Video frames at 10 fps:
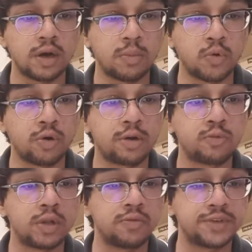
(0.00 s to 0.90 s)
Mohan
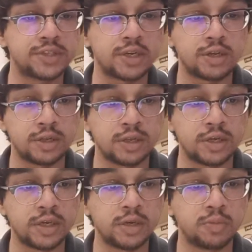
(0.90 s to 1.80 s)
will visit in
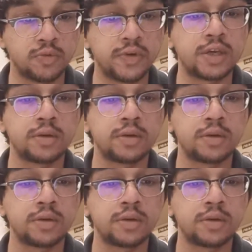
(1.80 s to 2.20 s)
the movie.